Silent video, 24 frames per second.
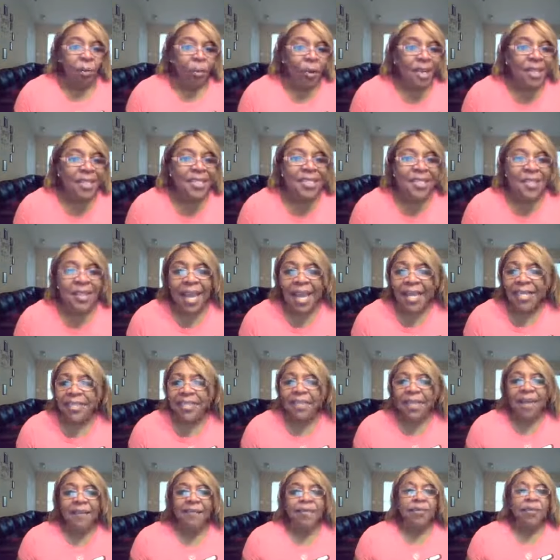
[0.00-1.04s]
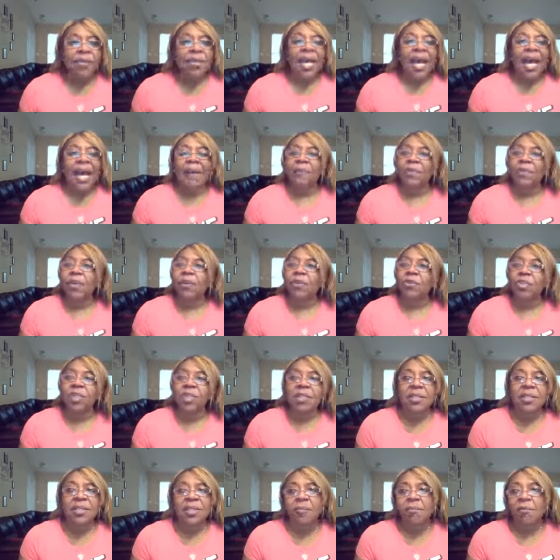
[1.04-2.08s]
when it's next level time, there are
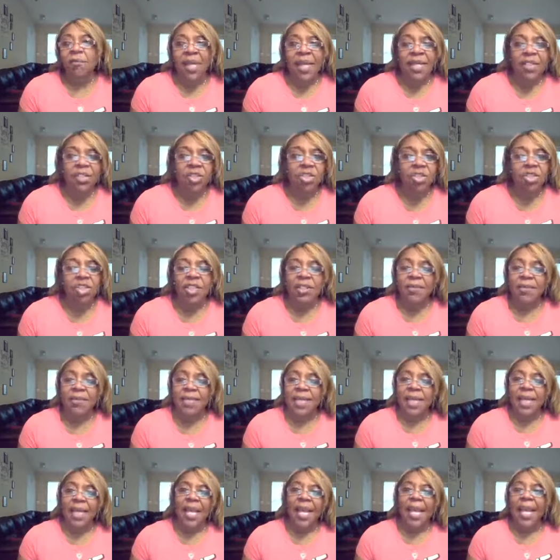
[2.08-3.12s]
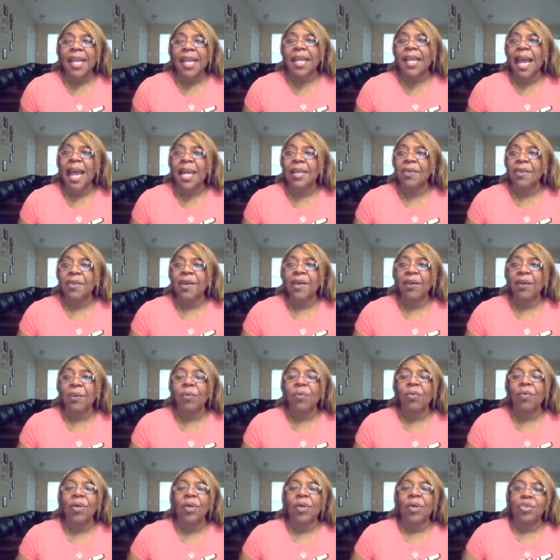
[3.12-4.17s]
just some relationships that cannot
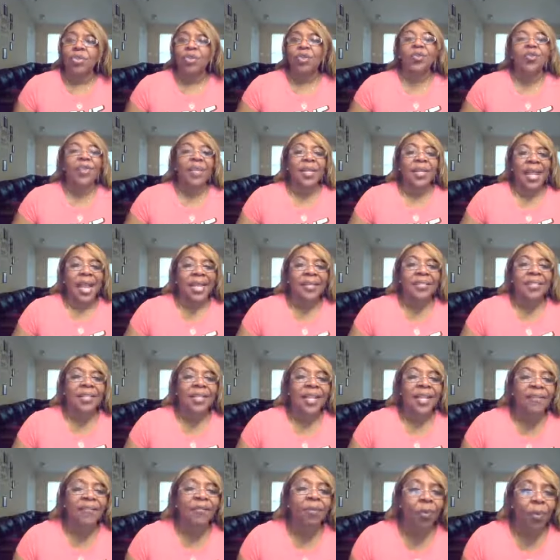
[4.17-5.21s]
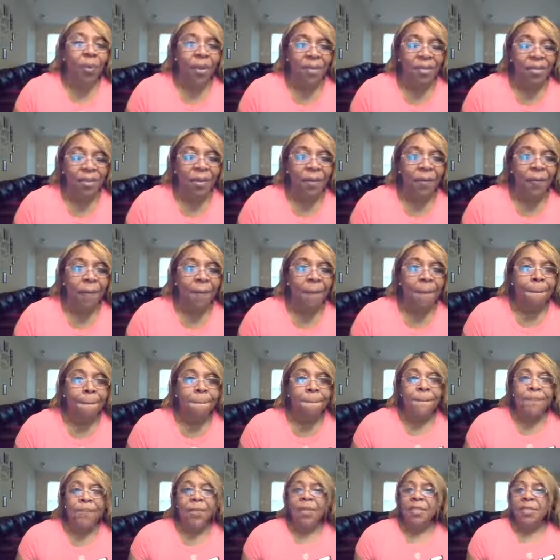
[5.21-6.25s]
go to the next level with you.
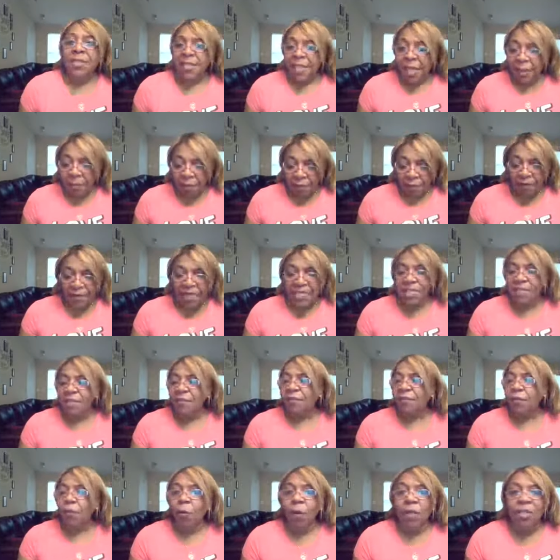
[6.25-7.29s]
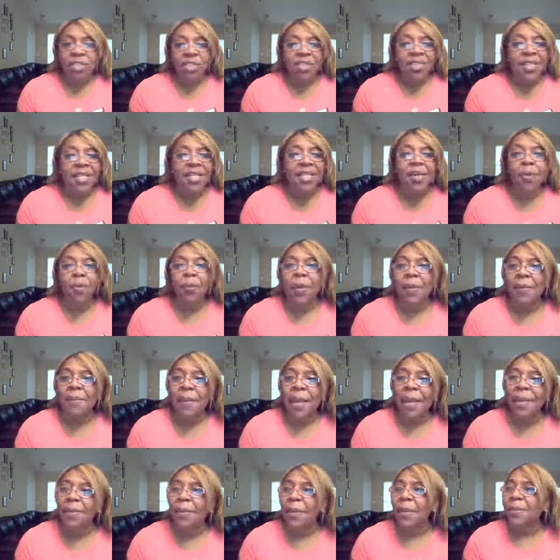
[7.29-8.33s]
Some of us are fortunate that we
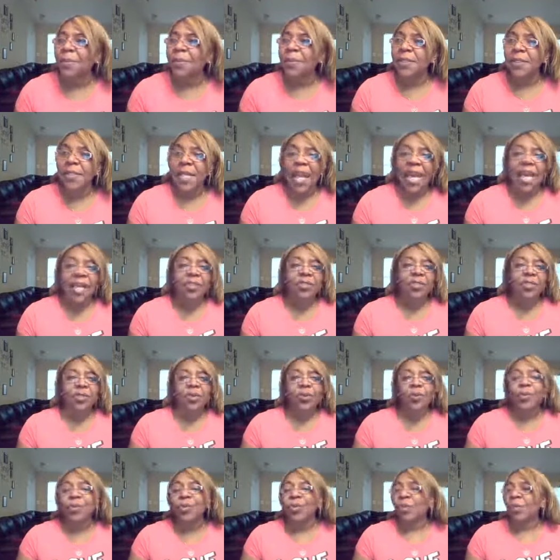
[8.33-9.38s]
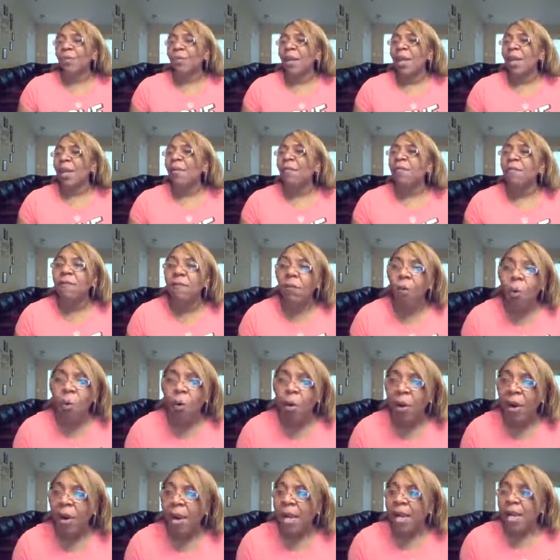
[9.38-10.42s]
may be able to take two or three or
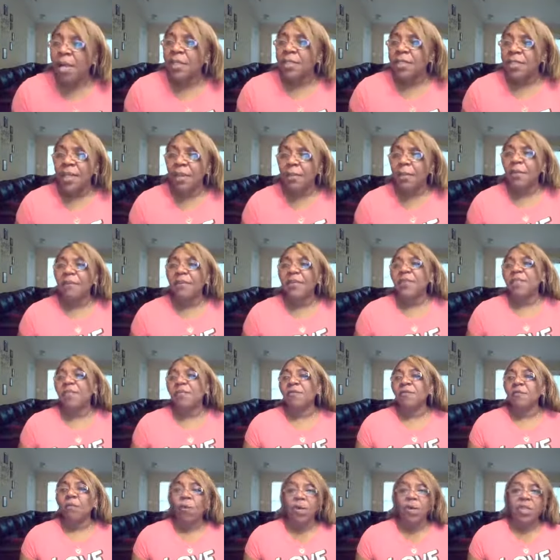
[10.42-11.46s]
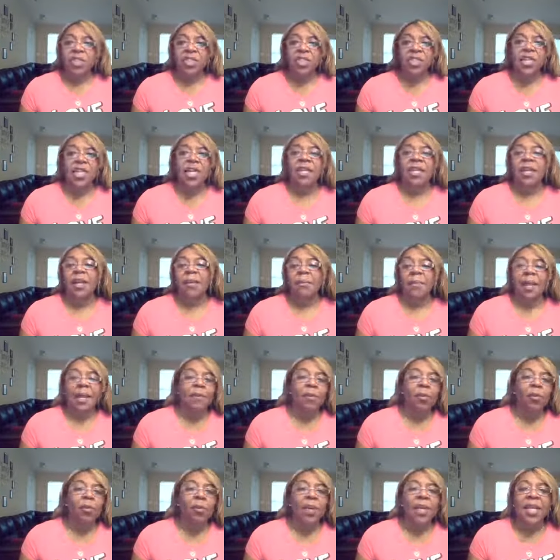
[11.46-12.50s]
four. Some of us are fortunate that
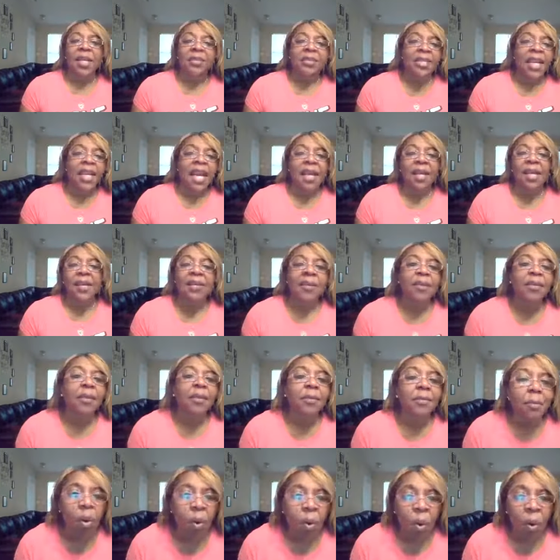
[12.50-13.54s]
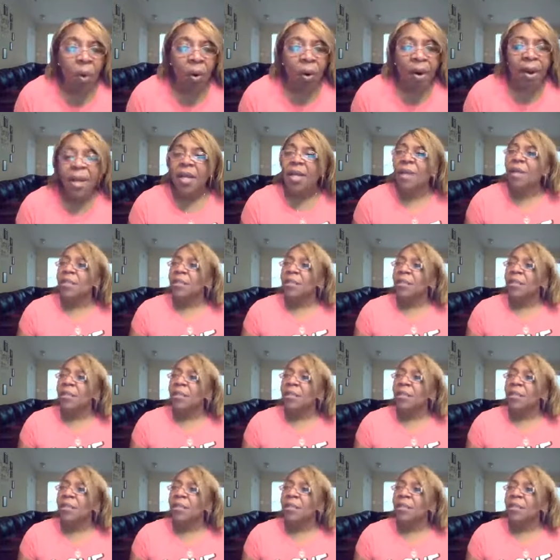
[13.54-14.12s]
maybe we can take a little more.